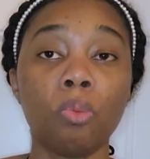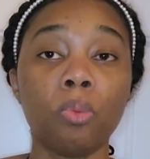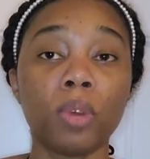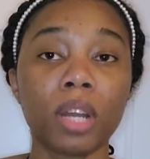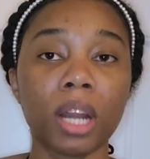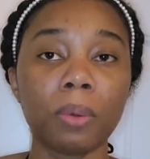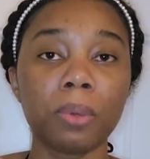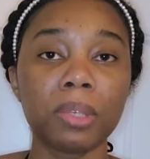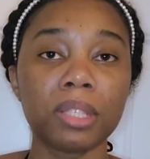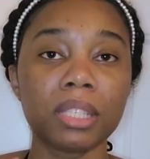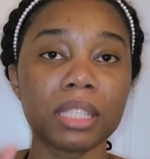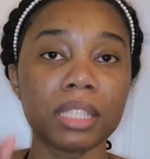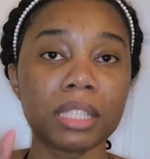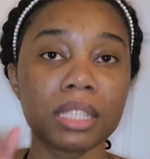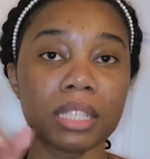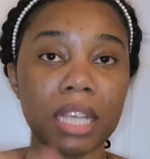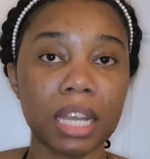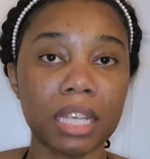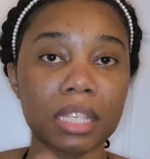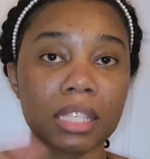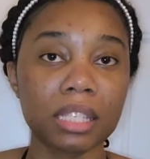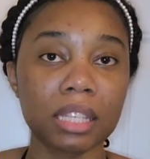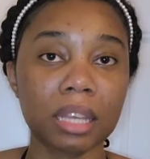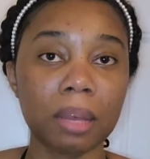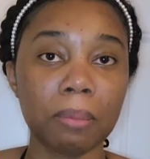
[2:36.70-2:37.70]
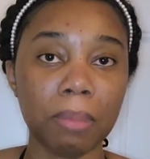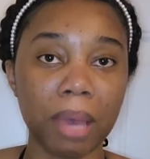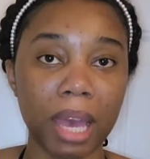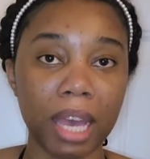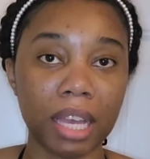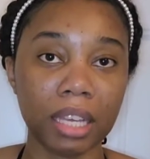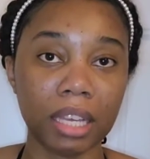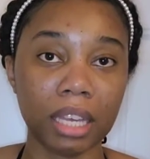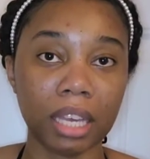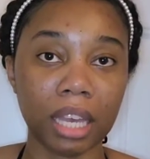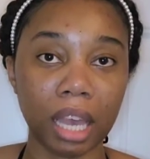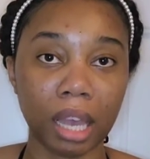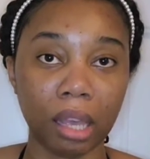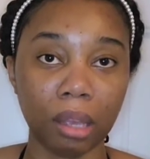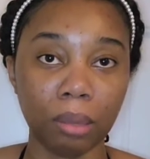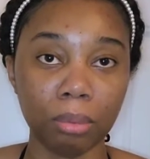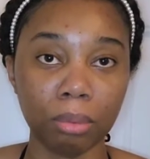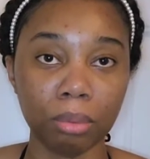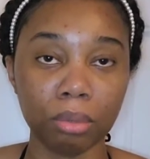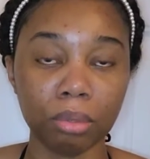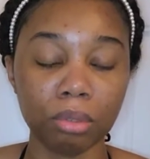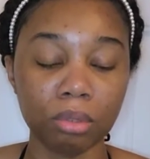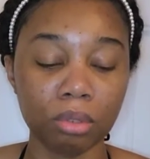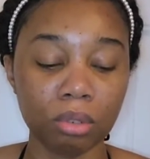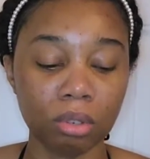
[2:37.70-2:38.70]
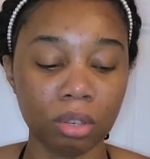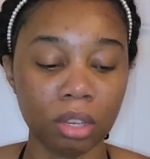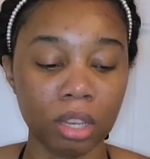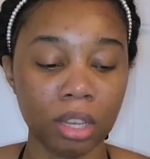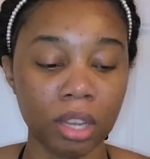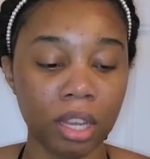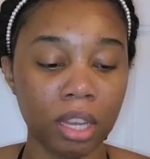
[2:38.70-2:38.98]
when I went to Destin back in April,